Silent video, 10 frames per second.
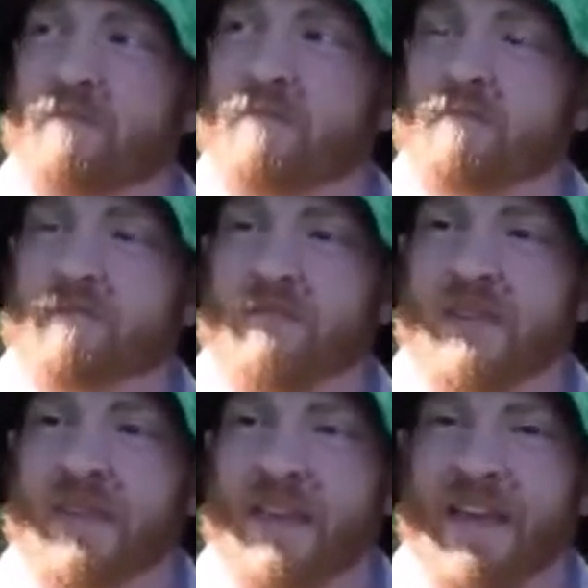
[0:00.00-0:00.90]

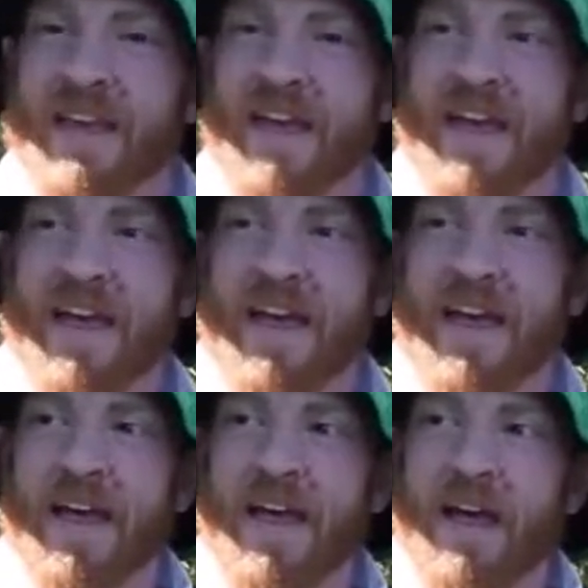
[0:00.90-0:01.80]

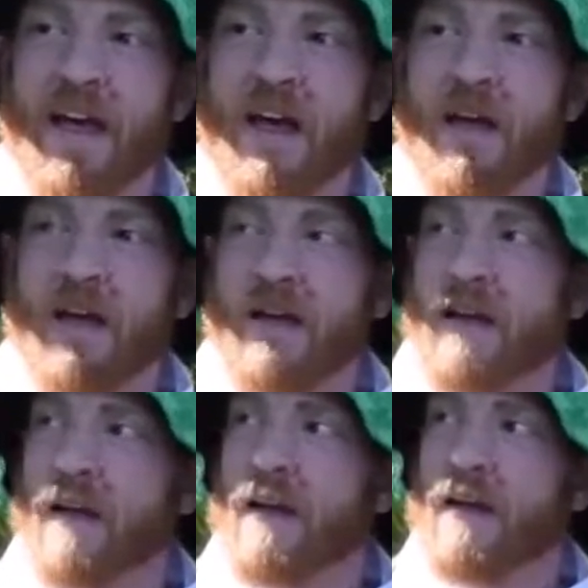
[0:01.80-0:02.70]

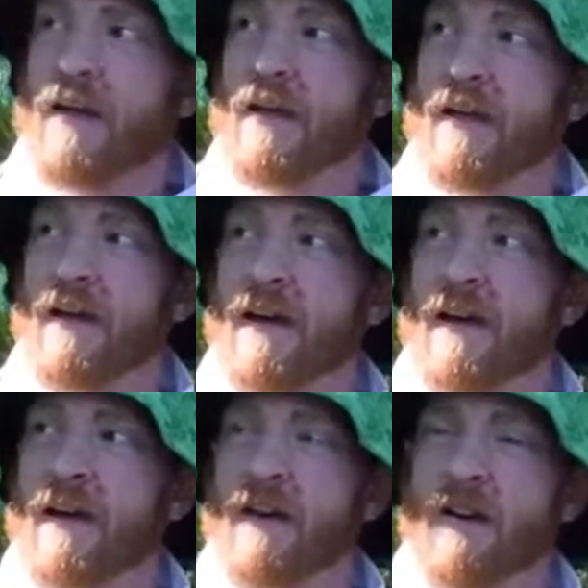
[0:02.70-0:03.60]

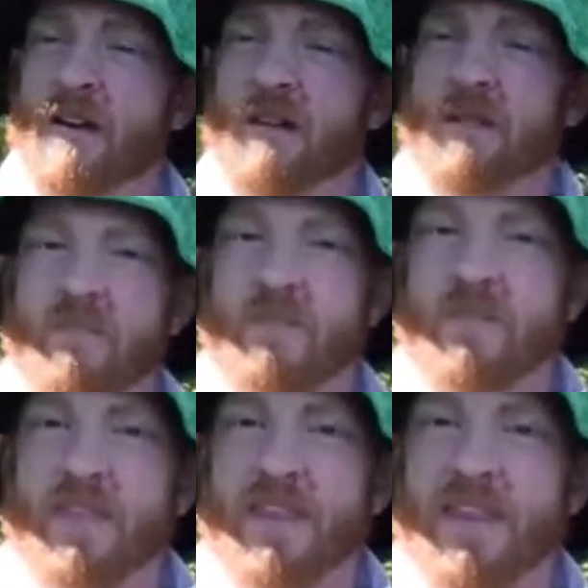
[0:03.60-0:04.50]

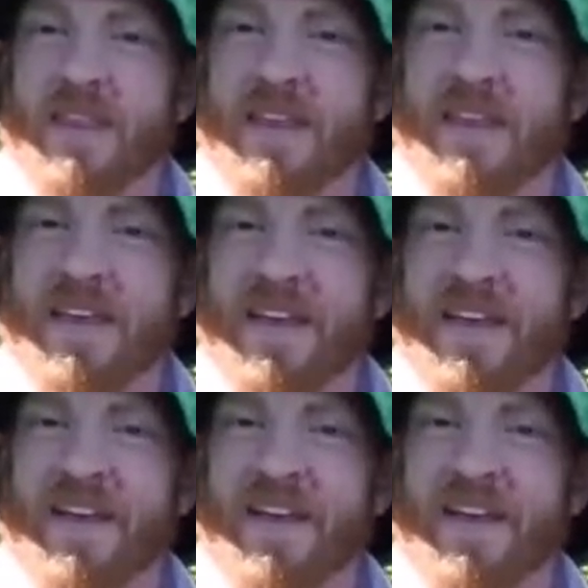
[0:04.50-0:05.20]
The person shown says nothing.